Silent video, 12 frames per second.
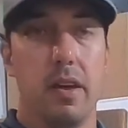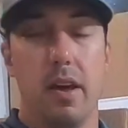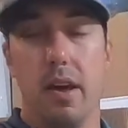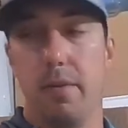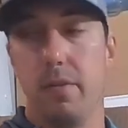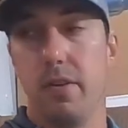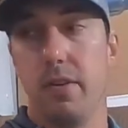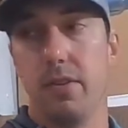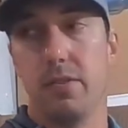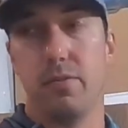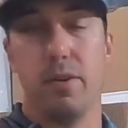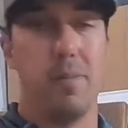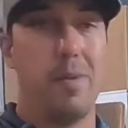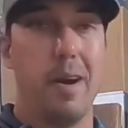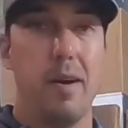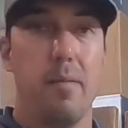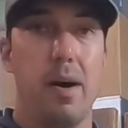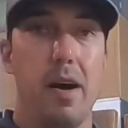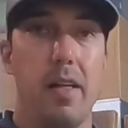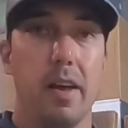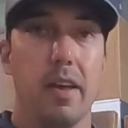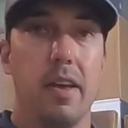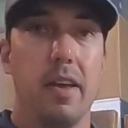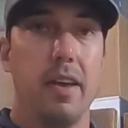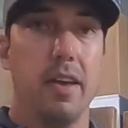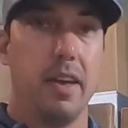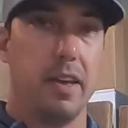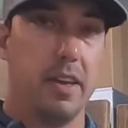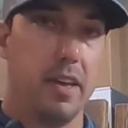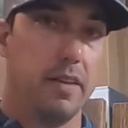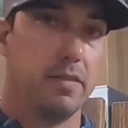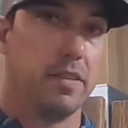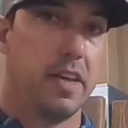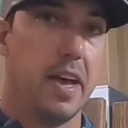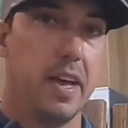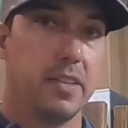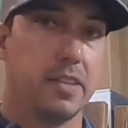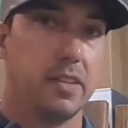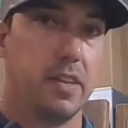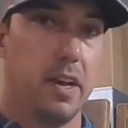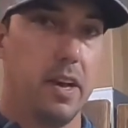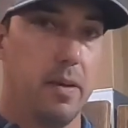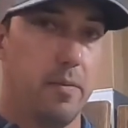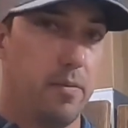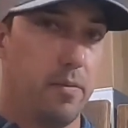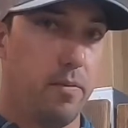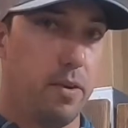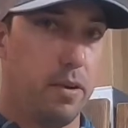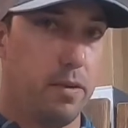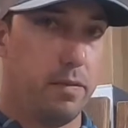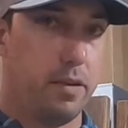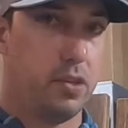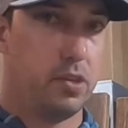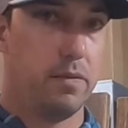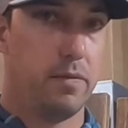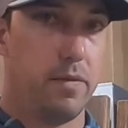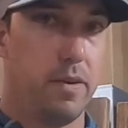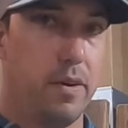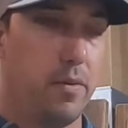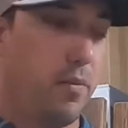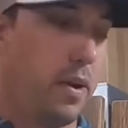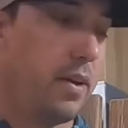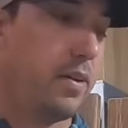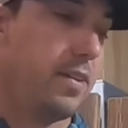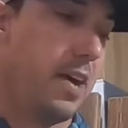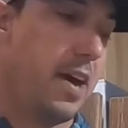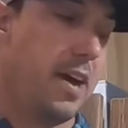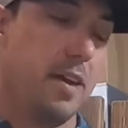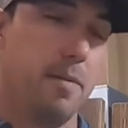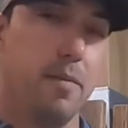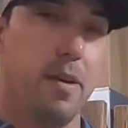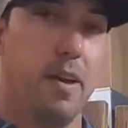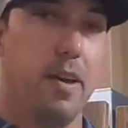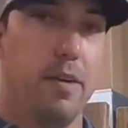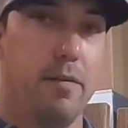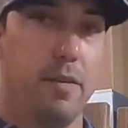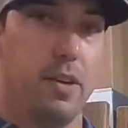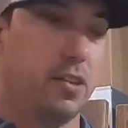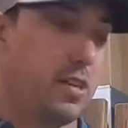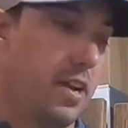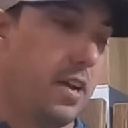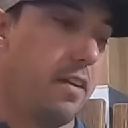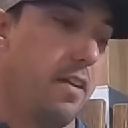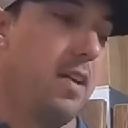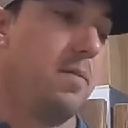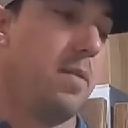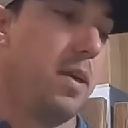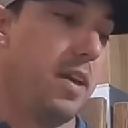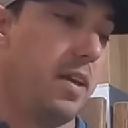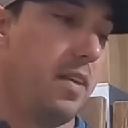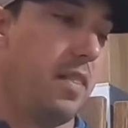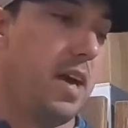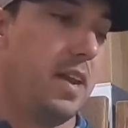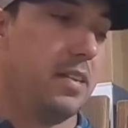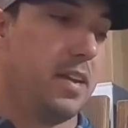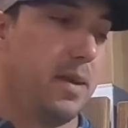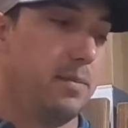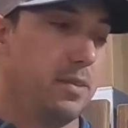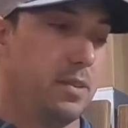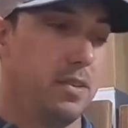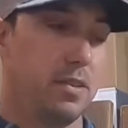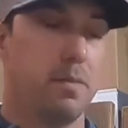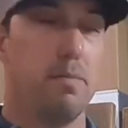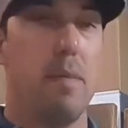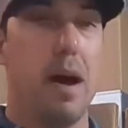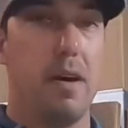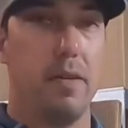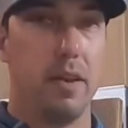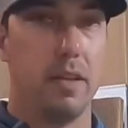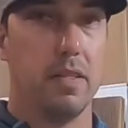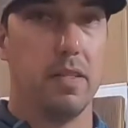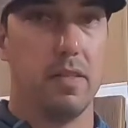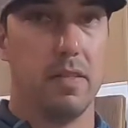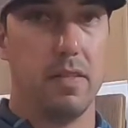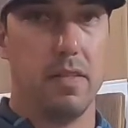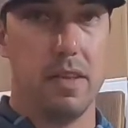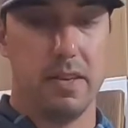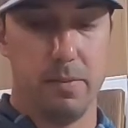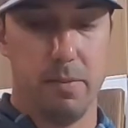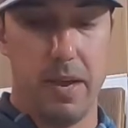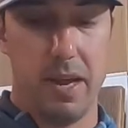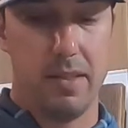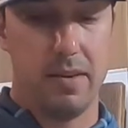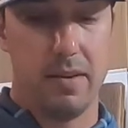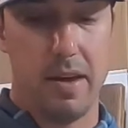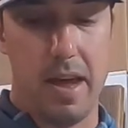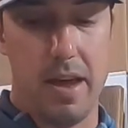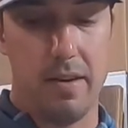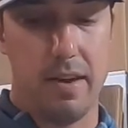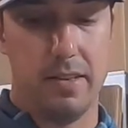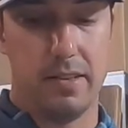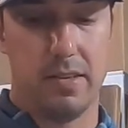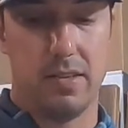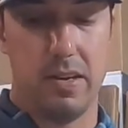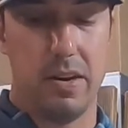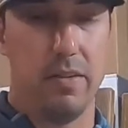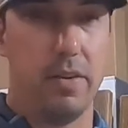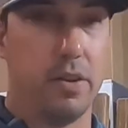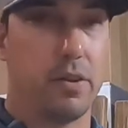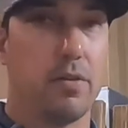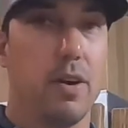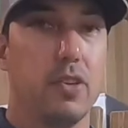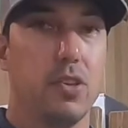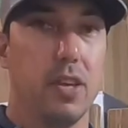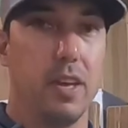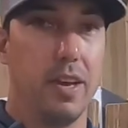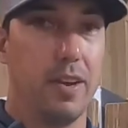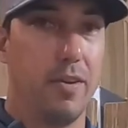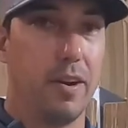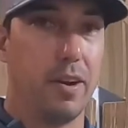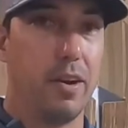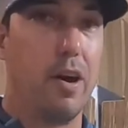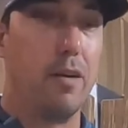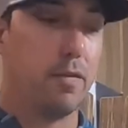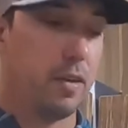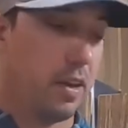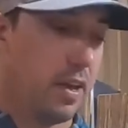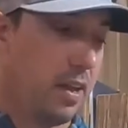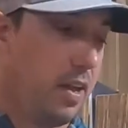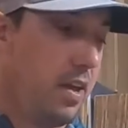It's real parabolic. It gives nice. When you're fishing for wintertime fish on a crankbait, a lot of times they're just mouthing this bait. They're not necessarily crushing it or engulfing it.